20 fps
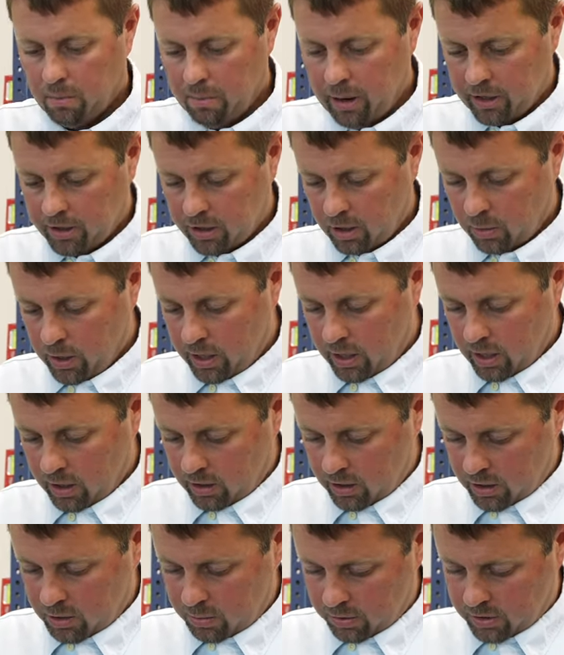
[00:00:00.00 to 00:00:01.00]
make sure we
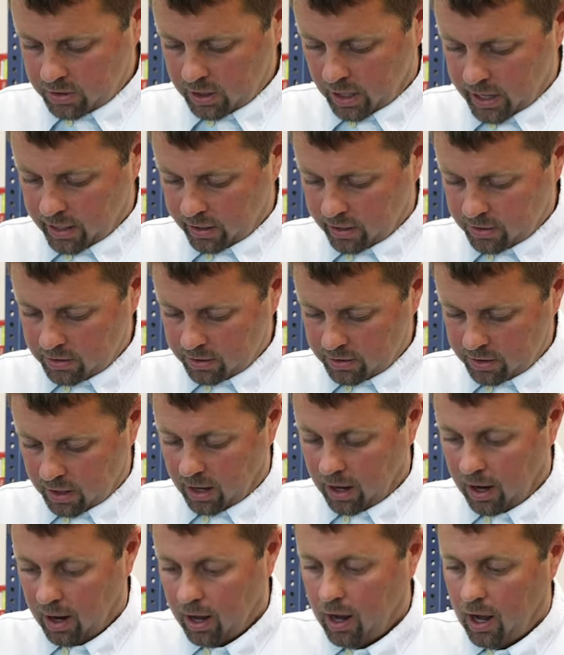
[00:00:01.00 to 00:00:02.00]
get this one tight because there's
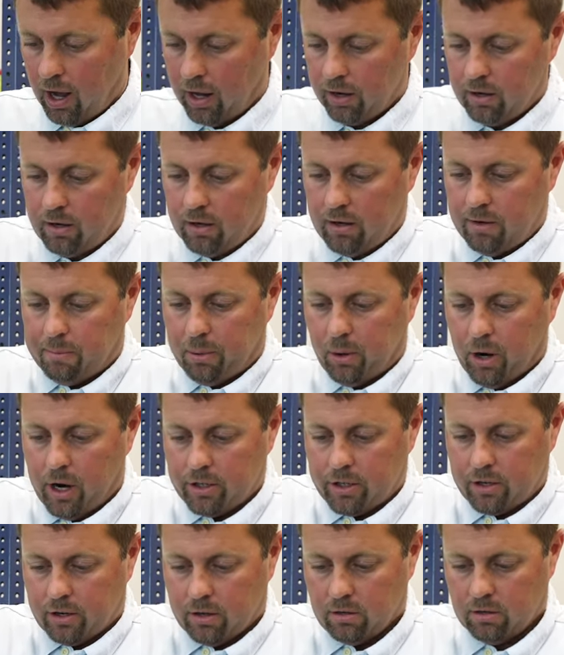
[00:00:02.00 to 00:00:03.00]
a lot of
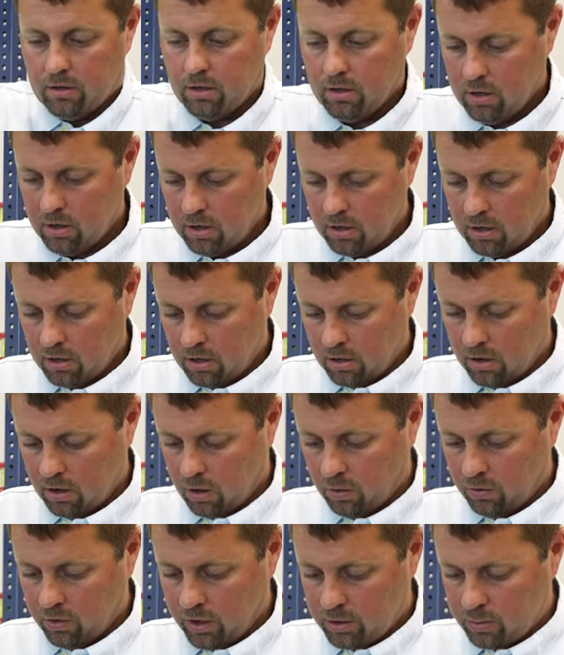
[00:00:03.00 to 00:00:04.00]
pressure
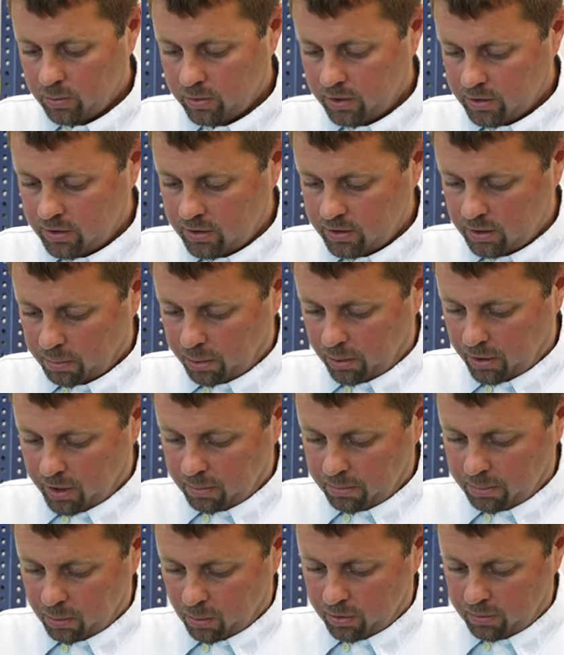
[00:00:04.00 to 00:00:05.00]
on this one this is a
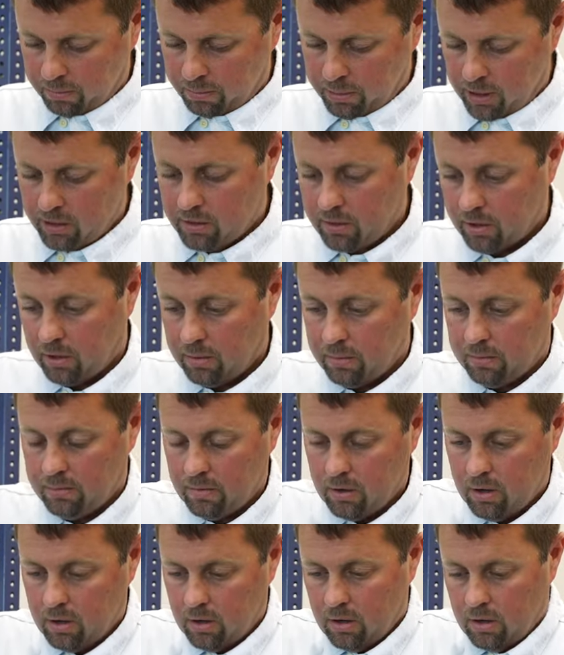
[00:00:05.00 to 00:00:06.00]
pretty important piece of the
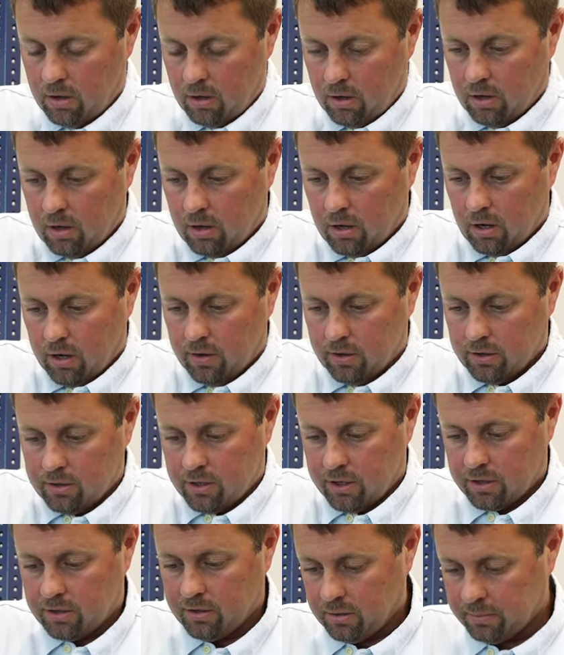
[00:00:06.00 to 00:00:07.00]
of the
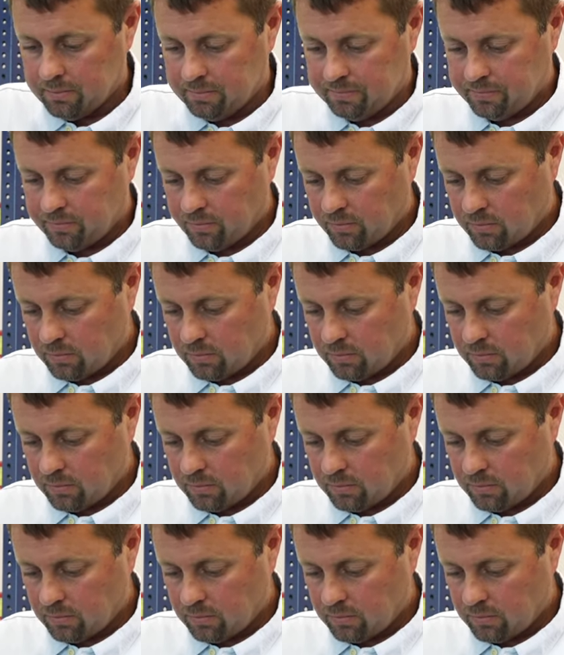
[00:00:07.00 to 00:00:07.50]
system